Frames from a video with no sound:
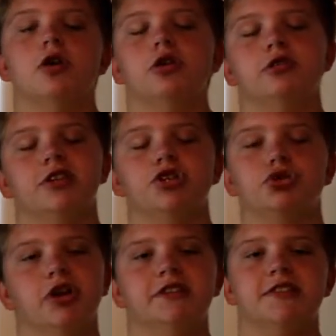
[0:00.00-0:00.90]
Using
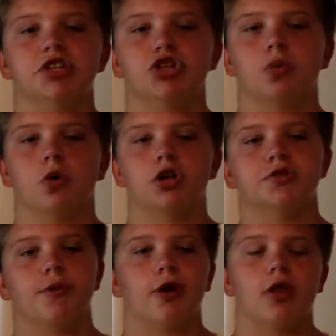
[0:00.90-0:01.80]
transition
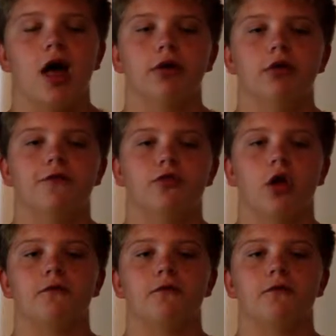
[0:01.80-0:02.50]
words will allow you to flow